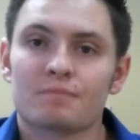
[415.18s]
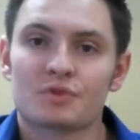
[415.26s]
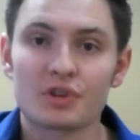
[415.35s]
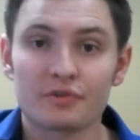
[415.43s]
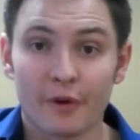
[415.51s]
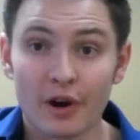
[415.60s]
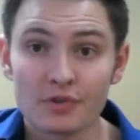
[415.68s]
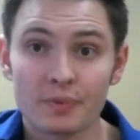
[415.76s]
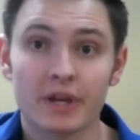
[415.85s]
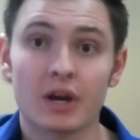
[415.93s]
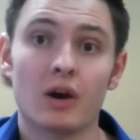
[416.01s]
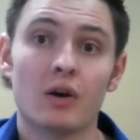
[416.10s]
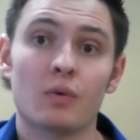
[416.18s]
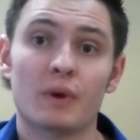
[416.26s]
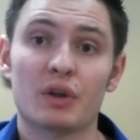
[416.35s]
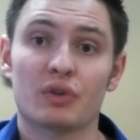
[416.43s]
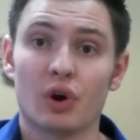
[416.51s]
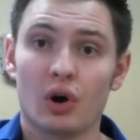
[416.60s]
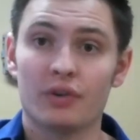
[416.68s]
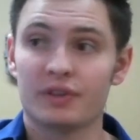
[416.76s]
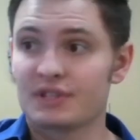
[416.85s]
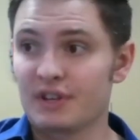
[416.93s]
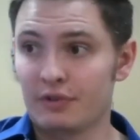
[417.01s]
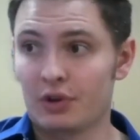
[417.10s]
So as far as we go with all
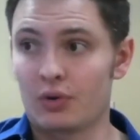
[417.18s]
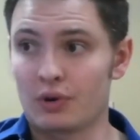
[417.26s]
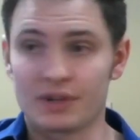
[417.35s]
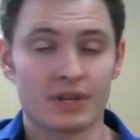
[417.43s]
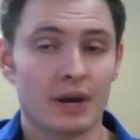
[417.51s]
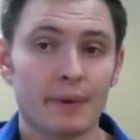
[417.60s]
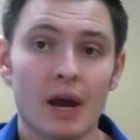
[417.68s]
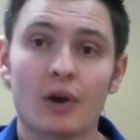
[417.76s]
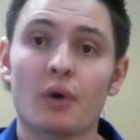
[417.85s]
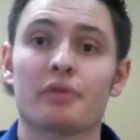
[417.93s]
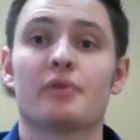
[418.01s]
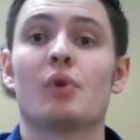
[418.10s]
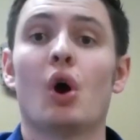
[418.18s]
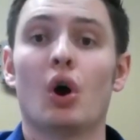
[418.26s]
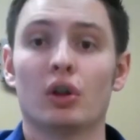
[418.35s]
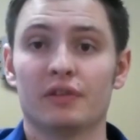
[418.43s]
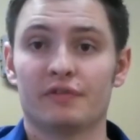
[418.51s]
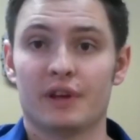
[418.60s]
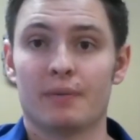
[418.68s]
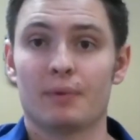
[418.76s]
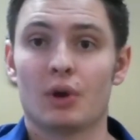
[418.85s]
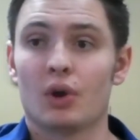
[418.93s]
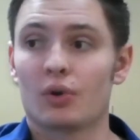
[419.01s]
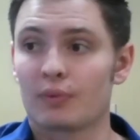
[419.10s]
these different chords, now I'm not going through all of them
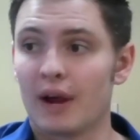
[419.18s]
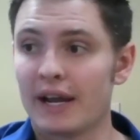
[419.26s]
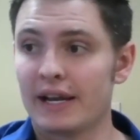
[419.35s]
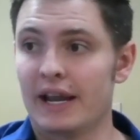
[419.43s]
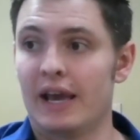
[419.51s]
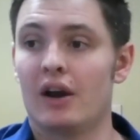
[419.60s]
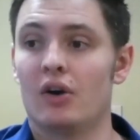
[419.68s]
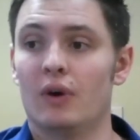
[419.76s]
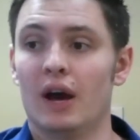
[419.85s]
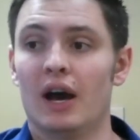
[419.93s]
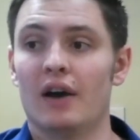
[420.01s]
right now.